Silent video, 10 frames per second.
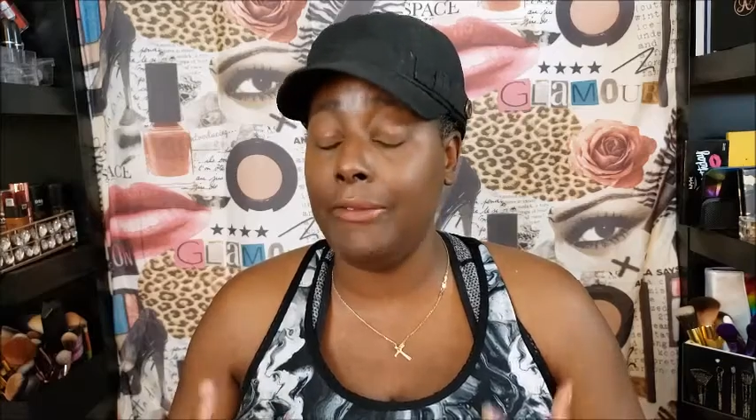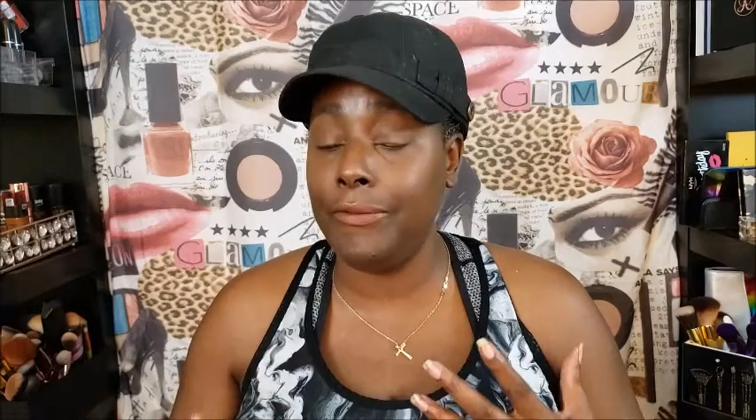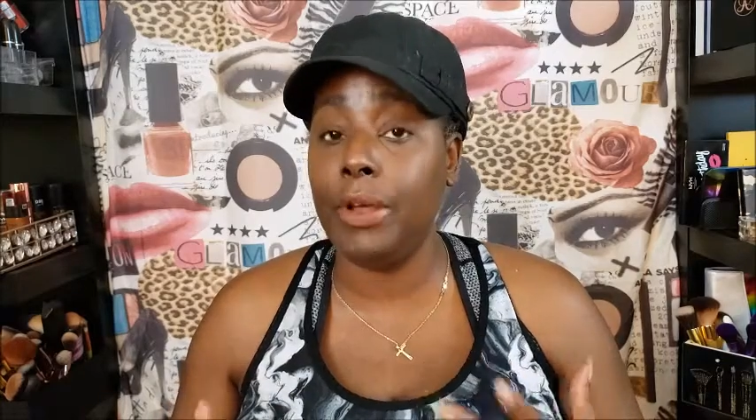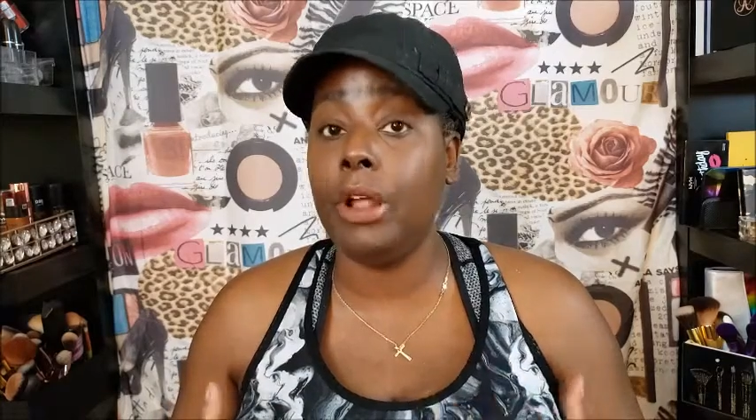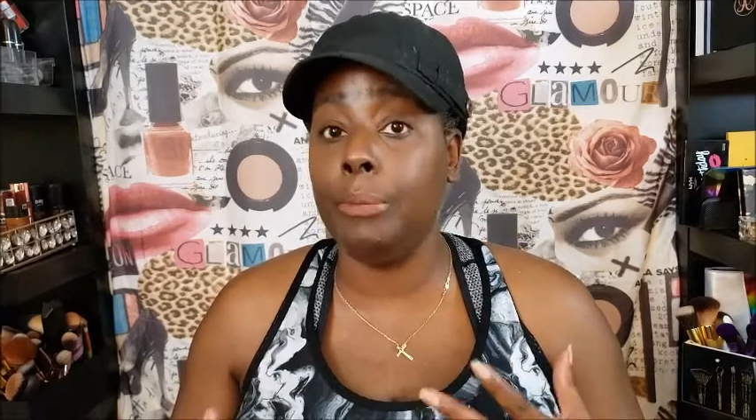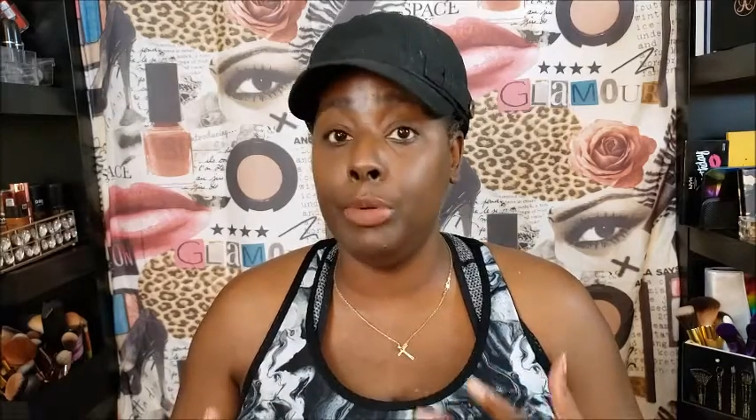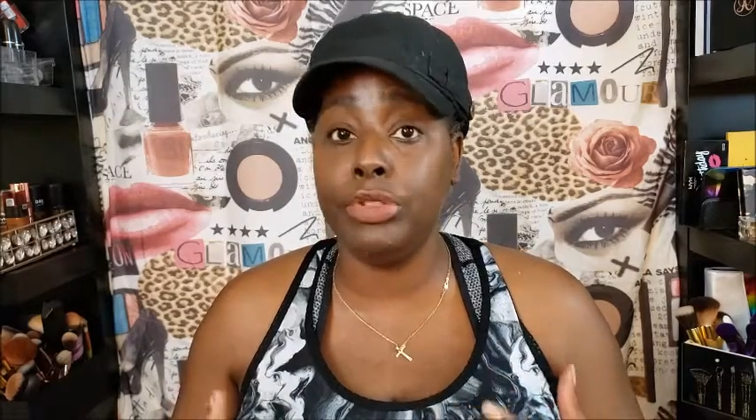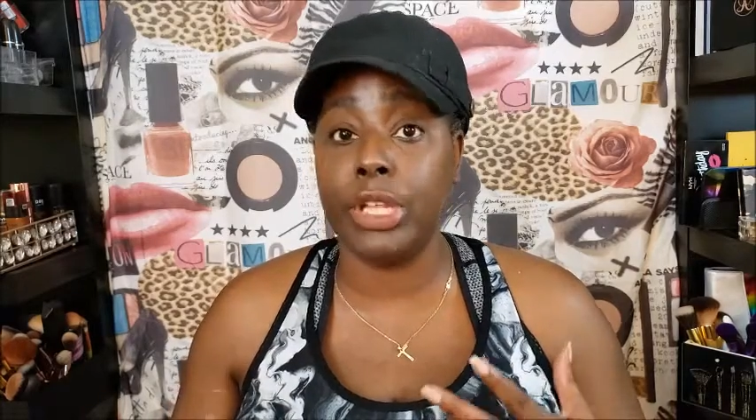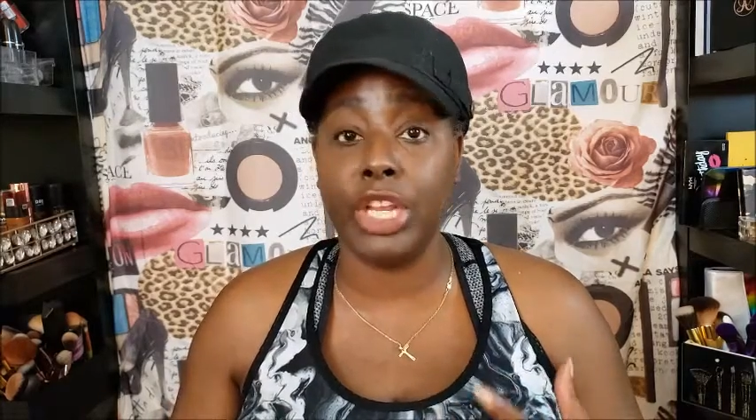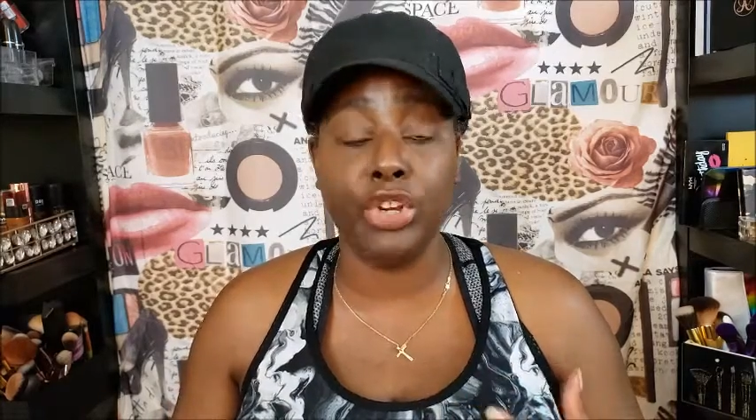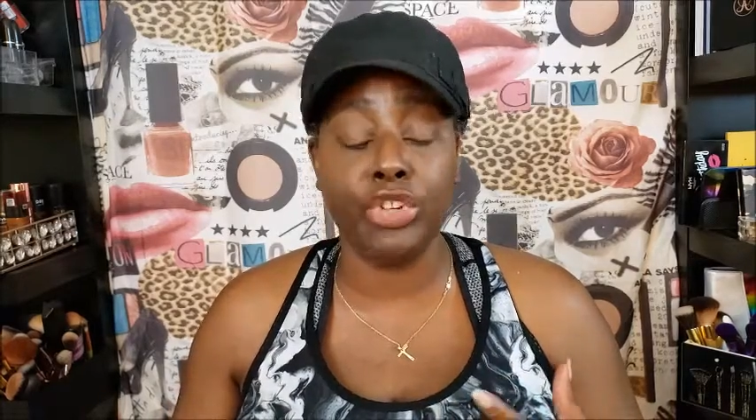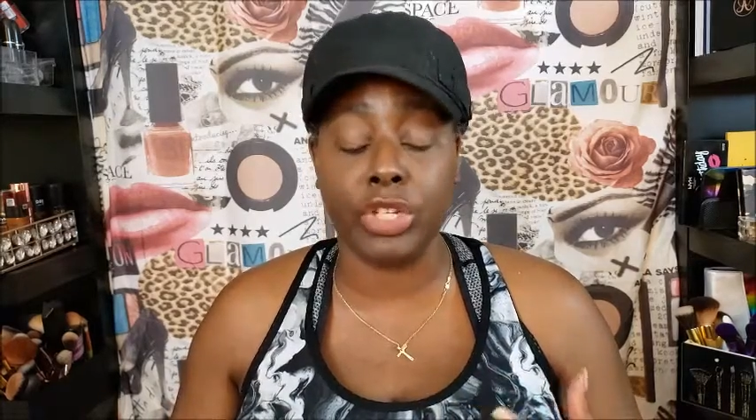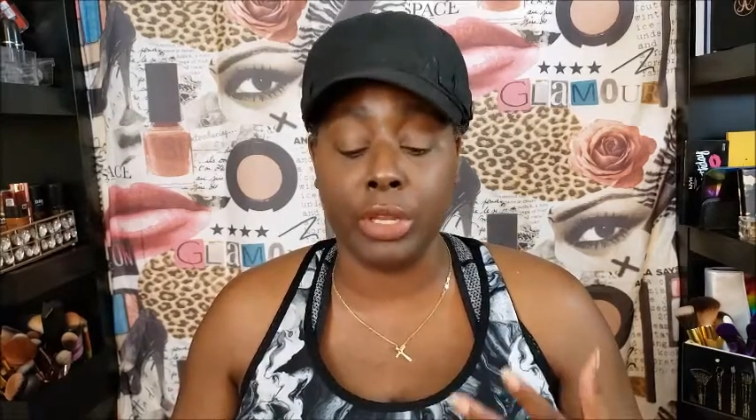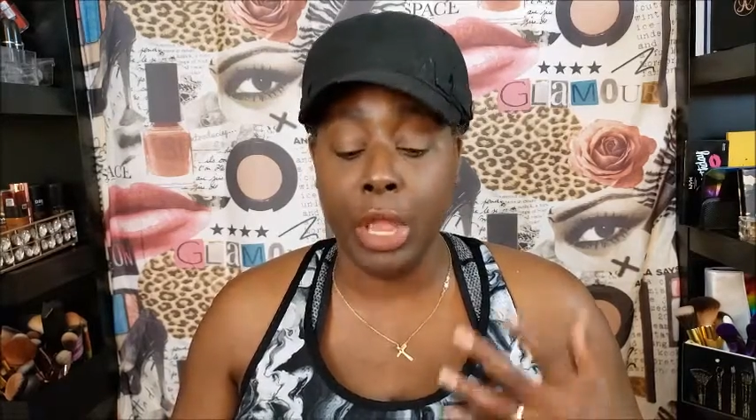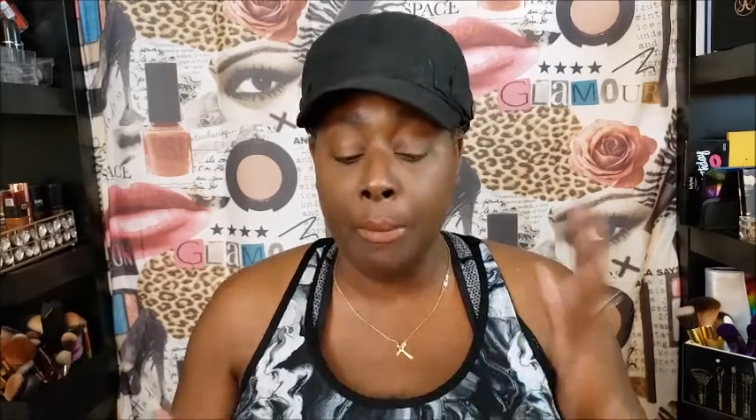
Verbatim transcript: I felt a boost of energy.